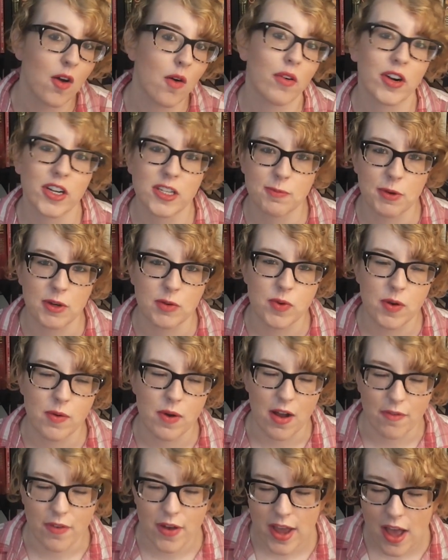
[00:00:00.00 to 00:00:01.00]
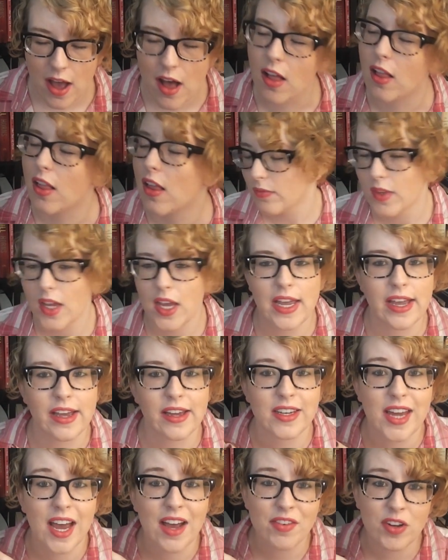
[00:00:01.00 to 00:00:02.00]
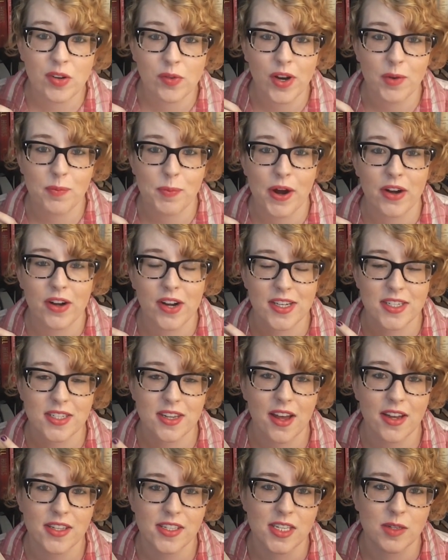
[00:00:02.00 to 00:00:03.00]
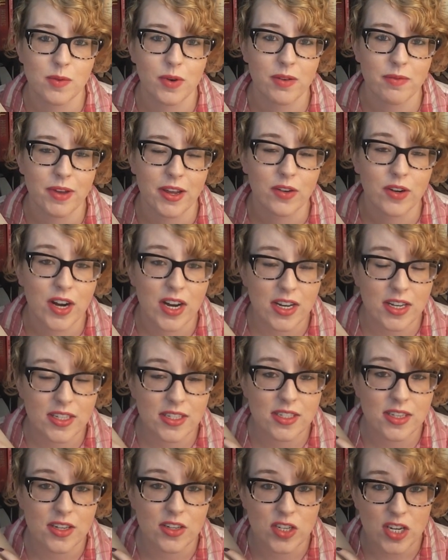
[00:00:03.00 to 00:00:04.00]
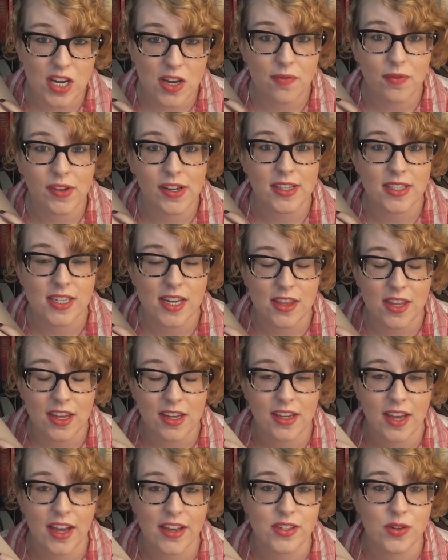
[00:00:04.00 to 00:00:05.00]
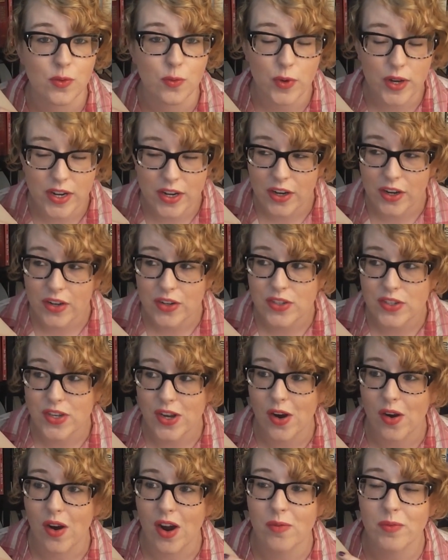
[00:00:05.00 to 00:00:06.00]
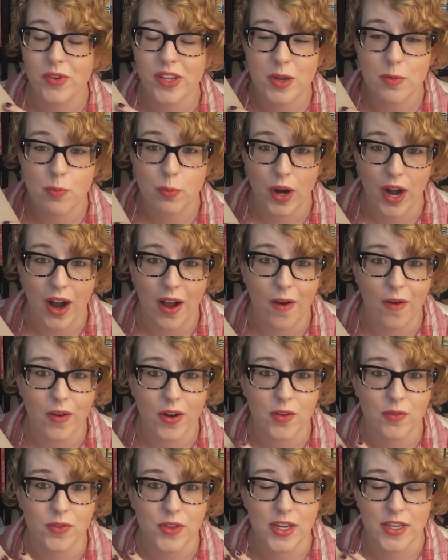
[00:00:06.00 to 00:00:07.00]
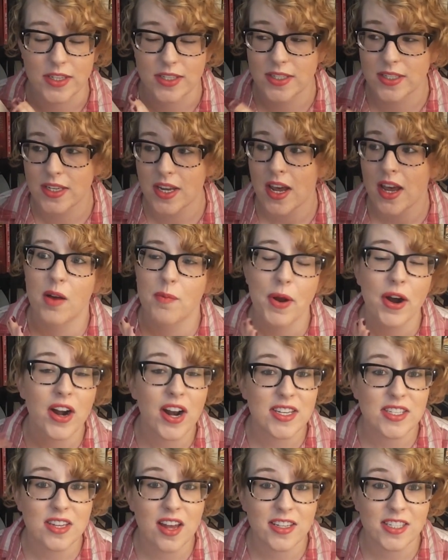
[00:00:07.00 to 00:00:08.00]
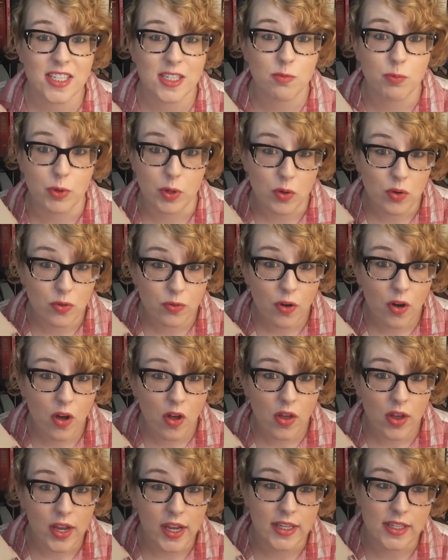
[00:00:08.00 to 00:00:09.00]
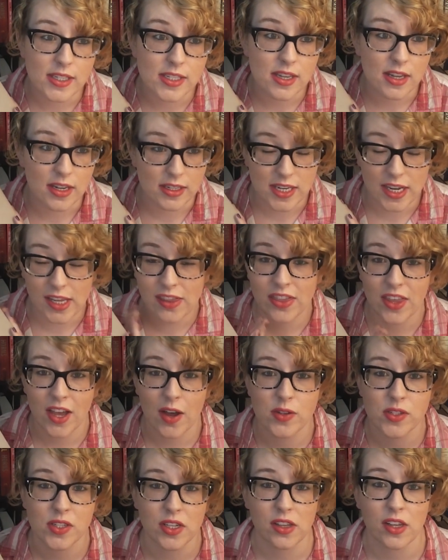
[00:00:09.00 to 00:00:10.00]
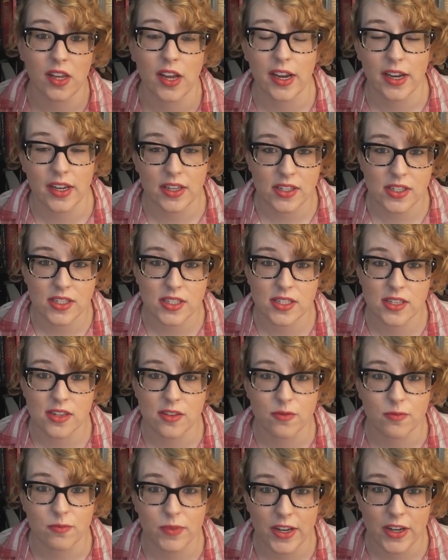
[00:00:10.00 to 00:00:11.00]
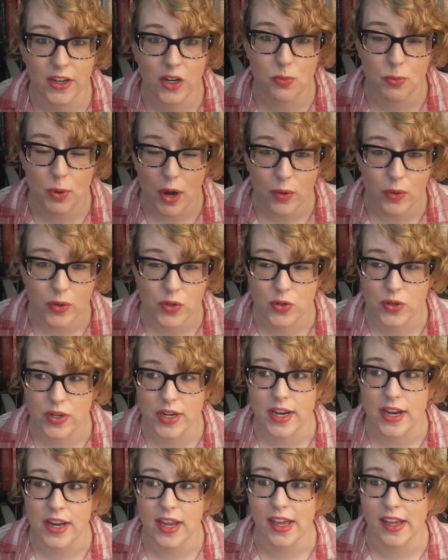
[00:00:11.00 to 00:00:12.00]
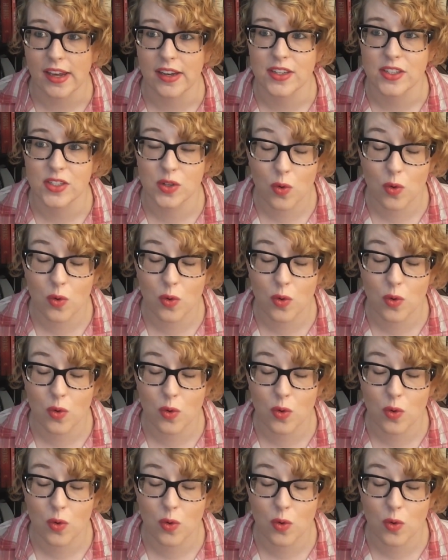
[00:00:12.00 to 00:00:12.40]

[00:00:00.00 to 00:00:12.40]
or a speech by Raphael and having read Paradise Lost is one of my greatest achievements I think as a reader so I'm really proud of this. Uh, Paradise Lost is beautiful it's like 10,000 lines of metered poetry and it's